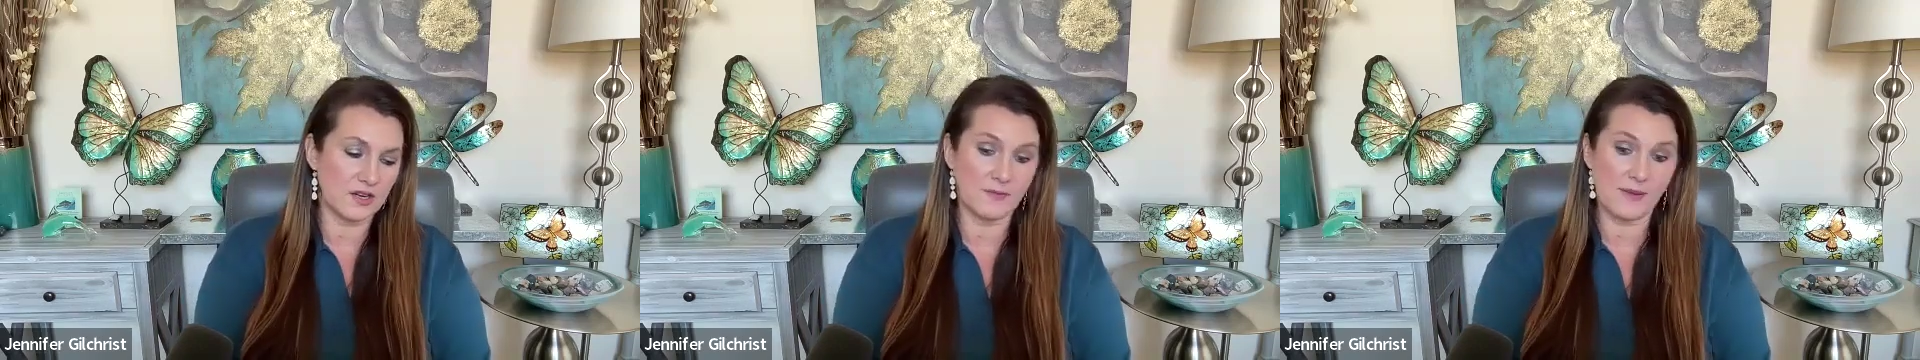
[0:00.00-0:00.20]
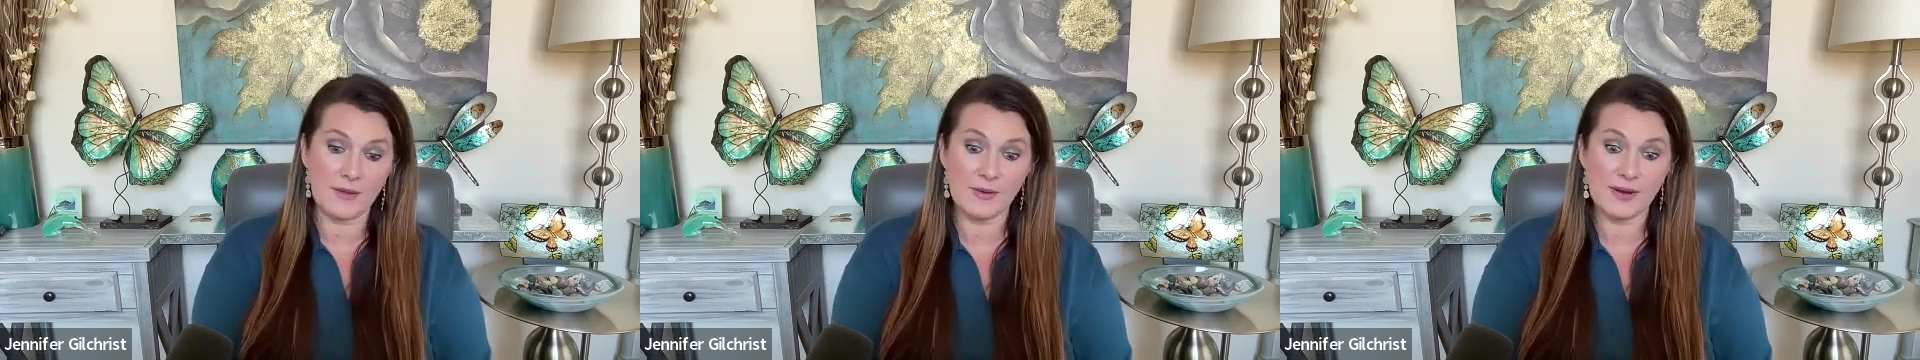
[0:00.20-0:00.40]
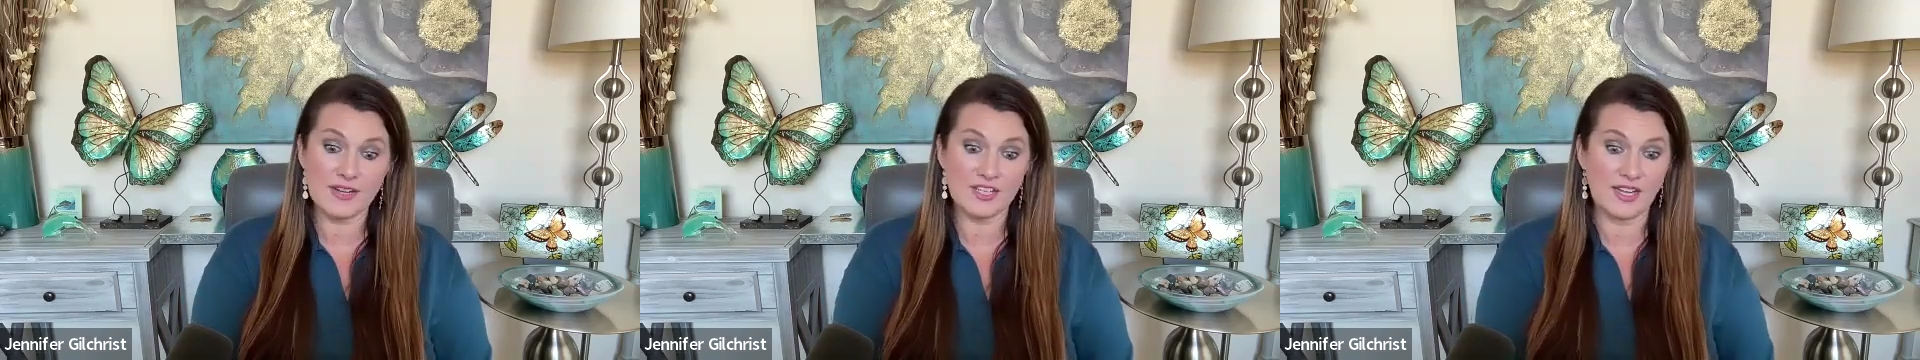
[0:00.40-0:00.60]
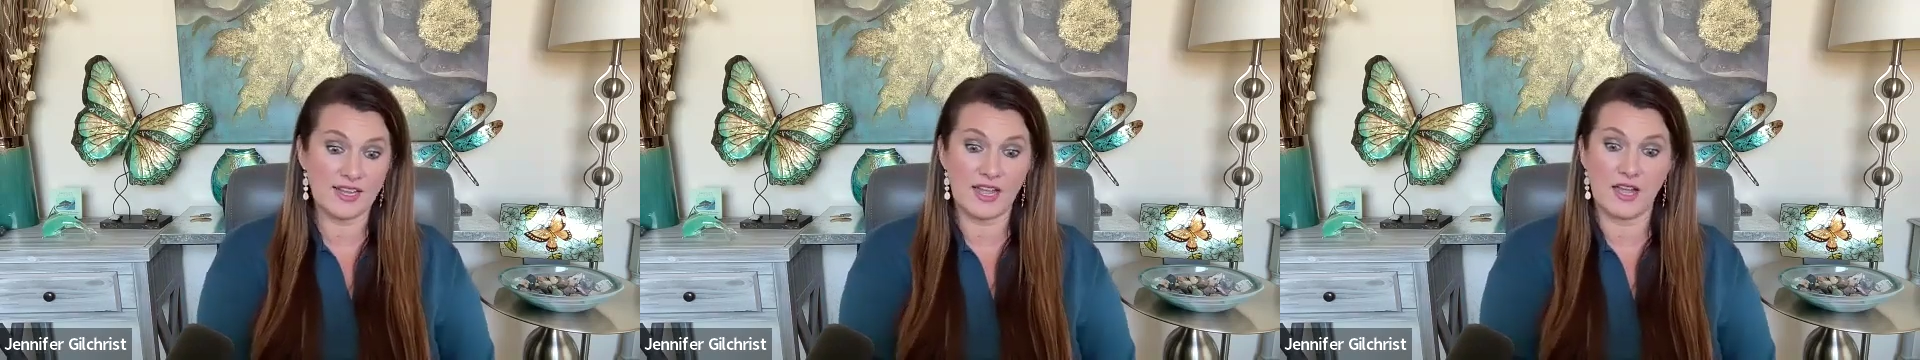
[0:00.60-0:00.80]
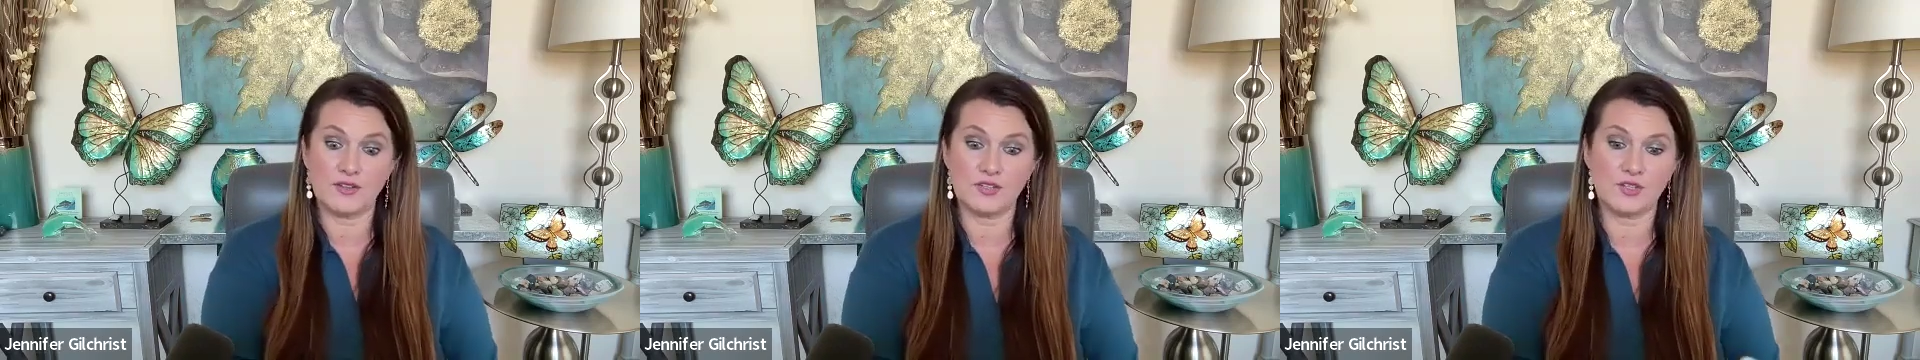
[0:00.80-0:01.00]
You might want to
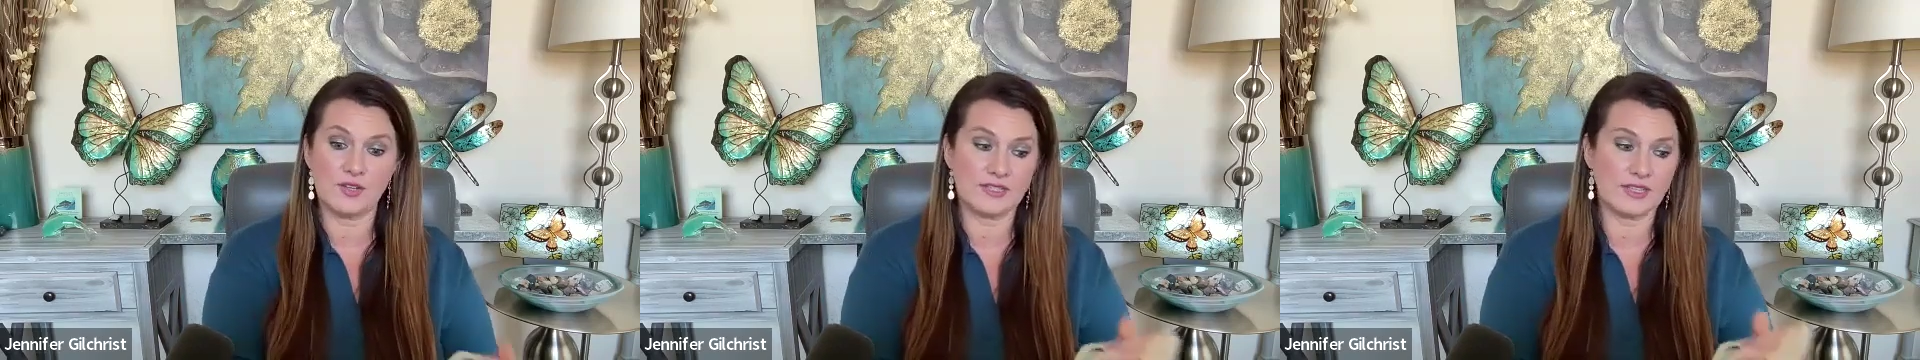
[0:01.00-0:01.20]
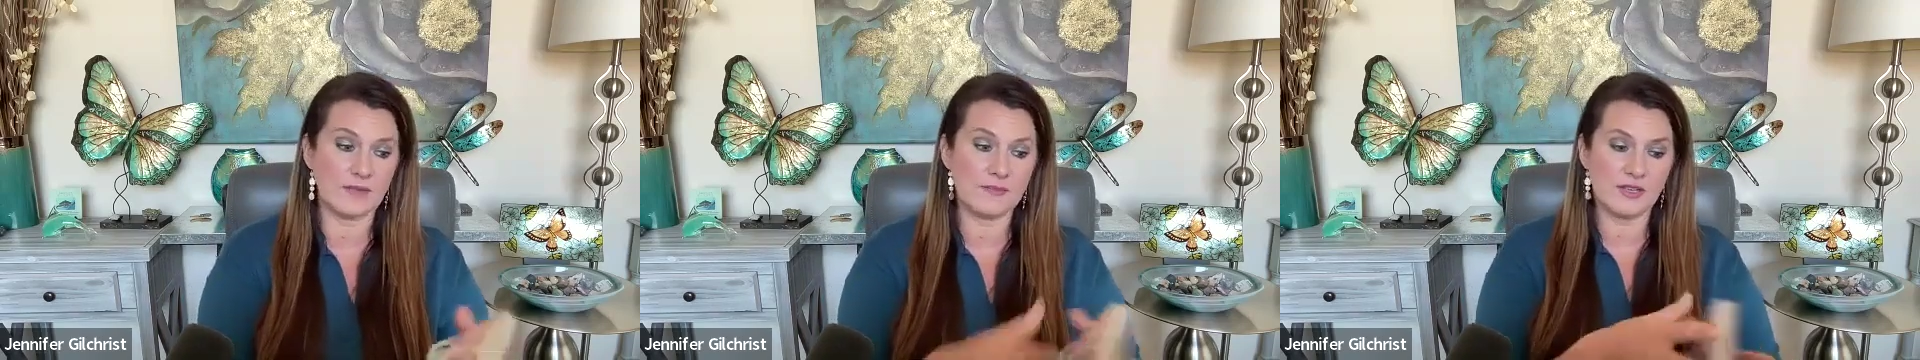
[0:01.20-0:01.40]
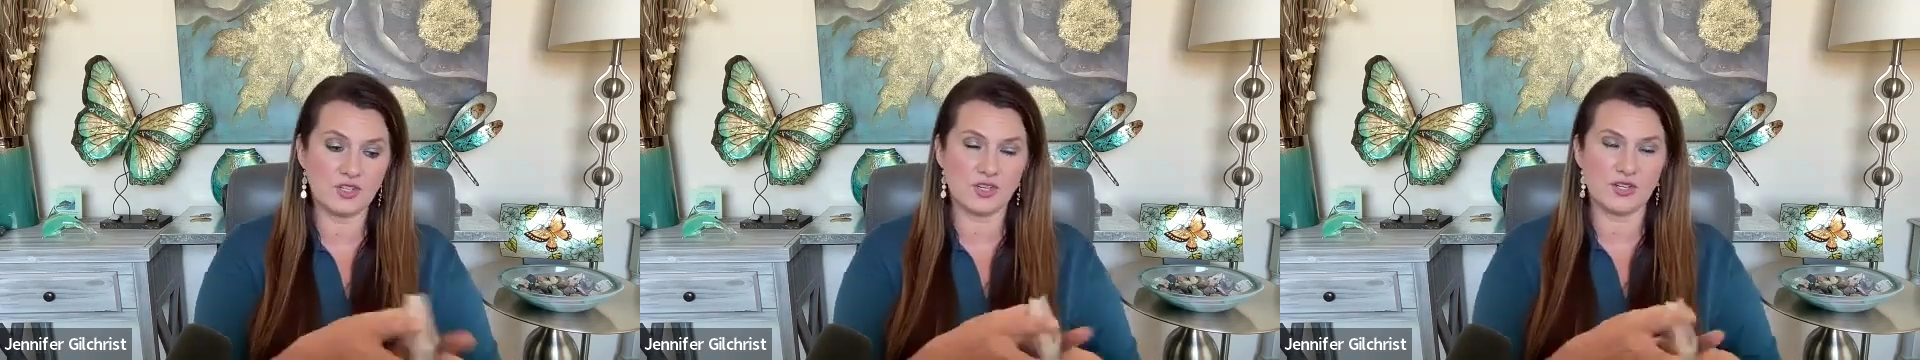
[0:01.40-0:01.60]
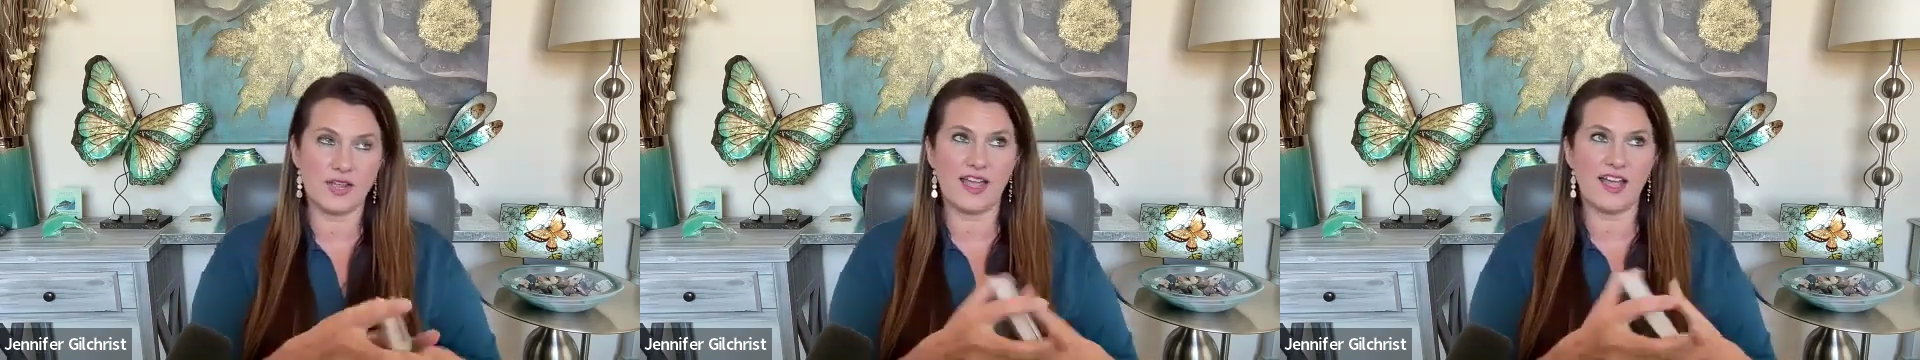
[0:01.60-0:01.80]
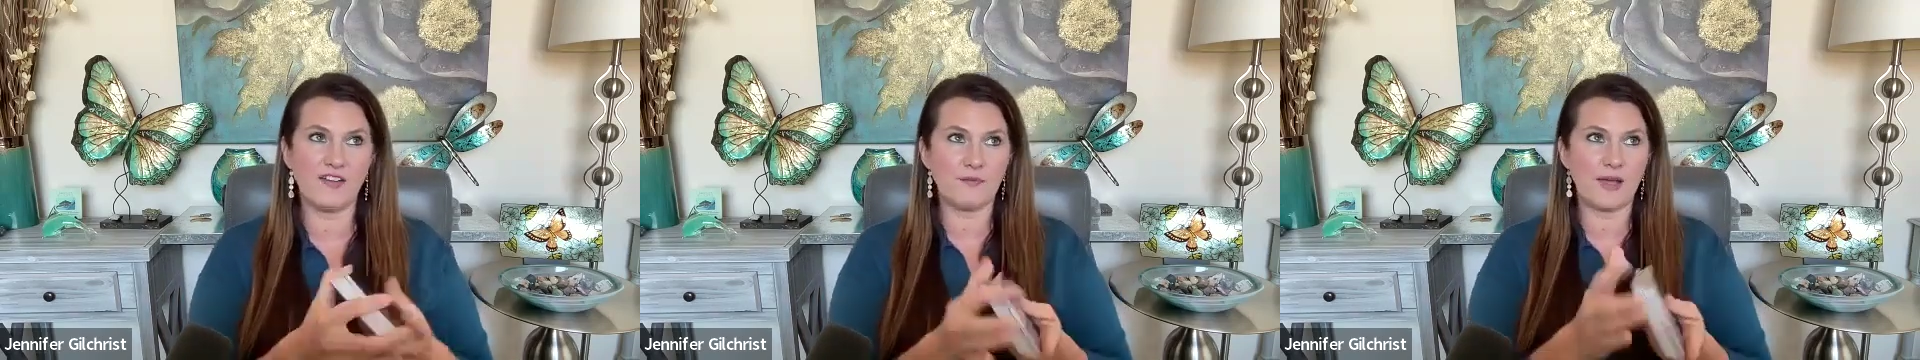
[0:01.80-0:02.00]
check out too, as I mentioned,
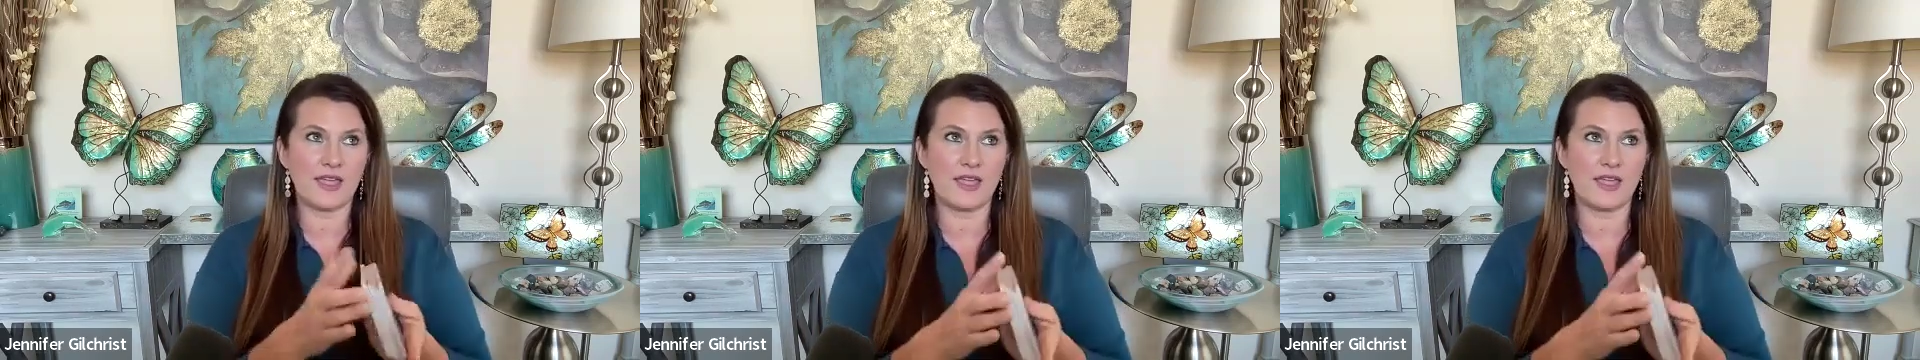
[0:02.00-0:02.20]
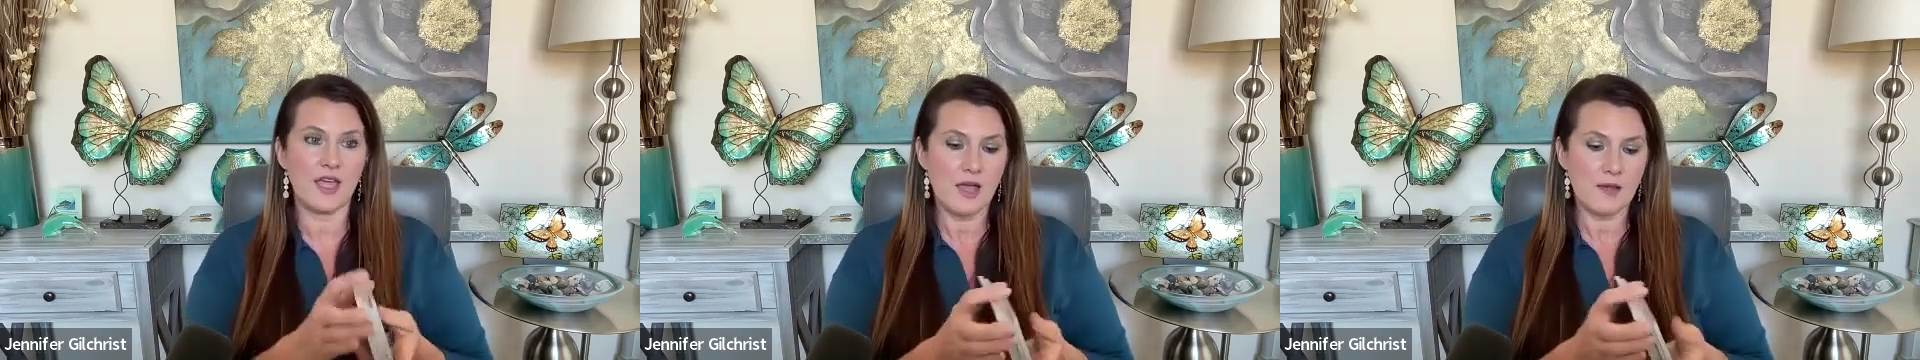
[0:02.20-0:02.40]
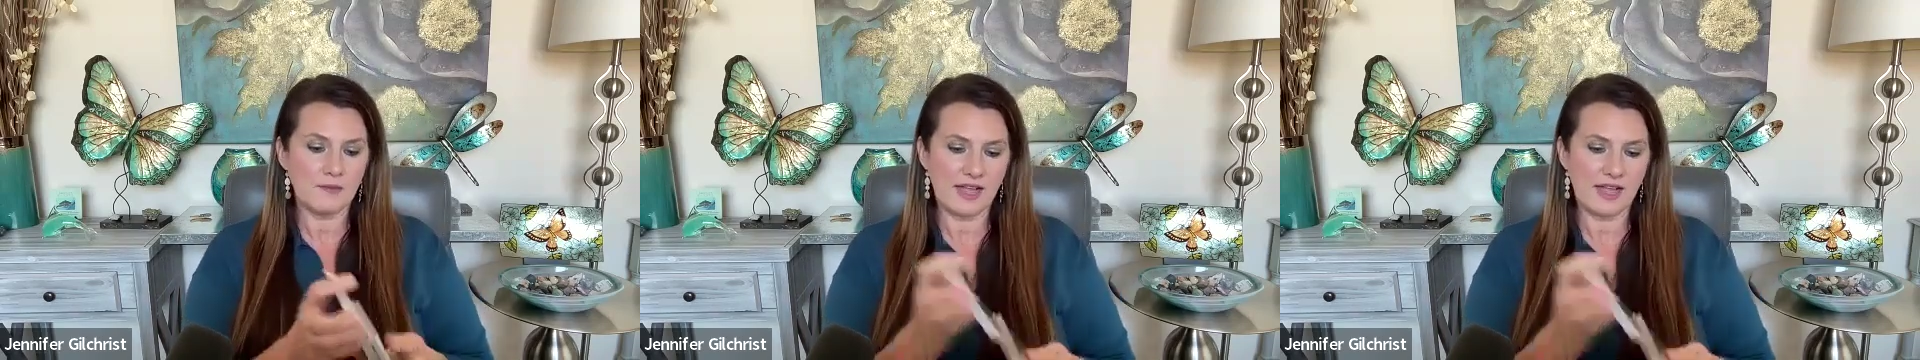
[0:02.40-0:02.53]
I have my